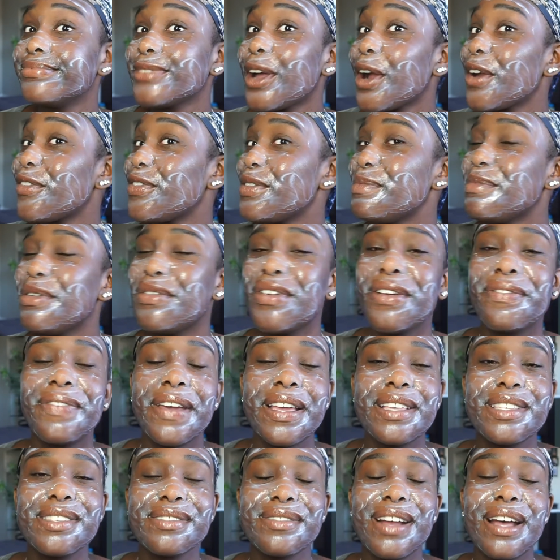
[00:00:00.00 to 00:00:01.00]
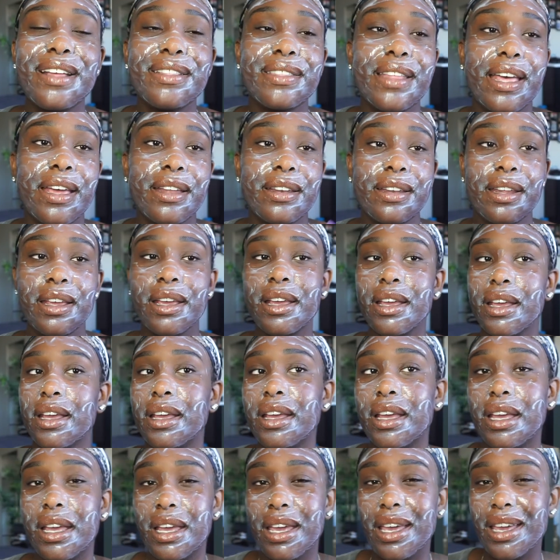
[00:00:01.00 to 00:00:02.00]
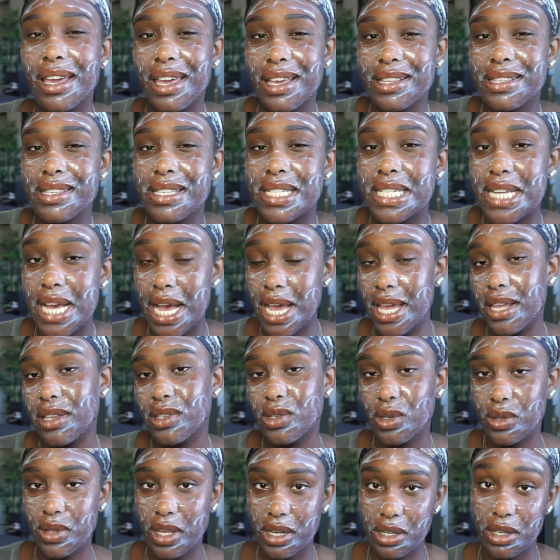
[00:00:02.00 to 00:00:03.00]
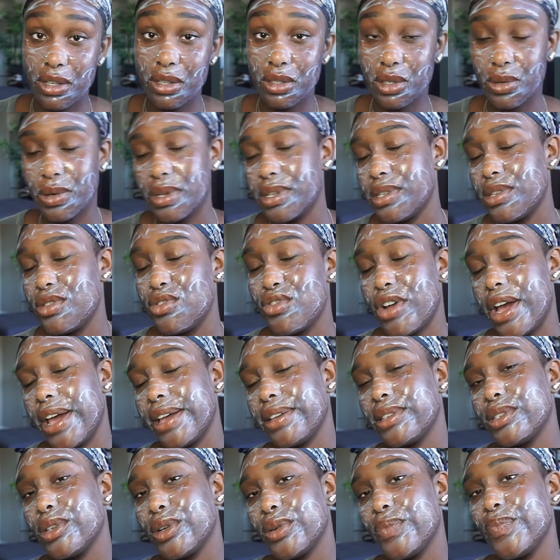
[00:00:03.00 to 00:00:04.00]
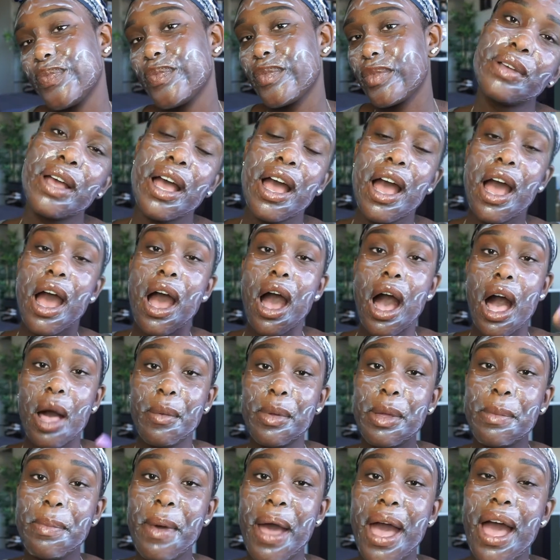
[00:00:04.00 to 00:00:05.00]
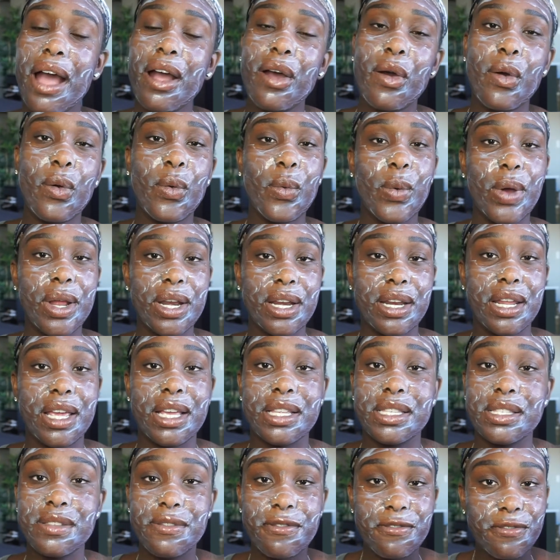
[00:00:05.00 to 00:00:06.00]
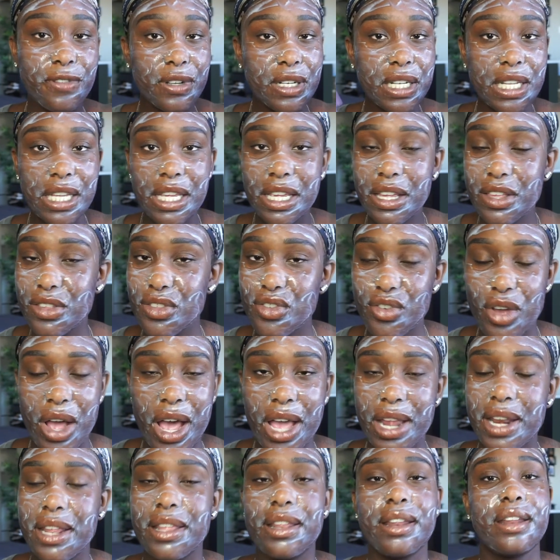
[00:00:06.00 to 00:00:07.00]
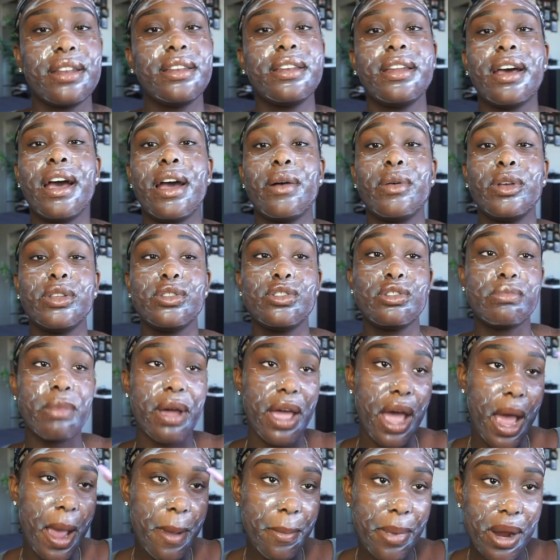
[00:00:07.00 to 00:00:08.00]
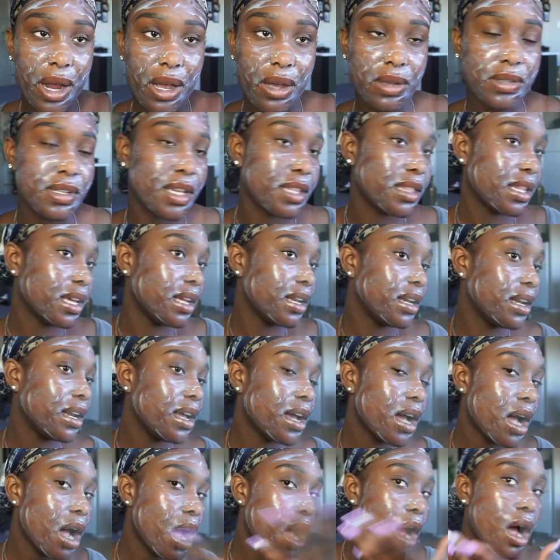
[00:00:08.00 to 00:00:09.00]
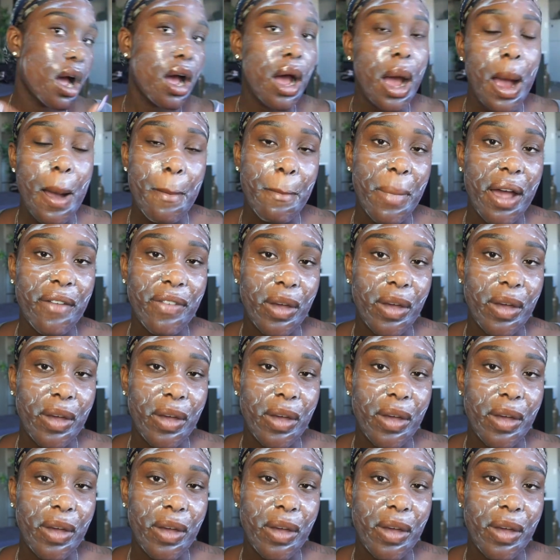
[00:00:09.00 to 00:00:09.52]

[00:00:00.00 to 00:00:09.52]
or if you move your face around, then it gets tight, so then you'll know it's dry. So I'll be back when it's fully dried, and then I will do my eyebrows and then my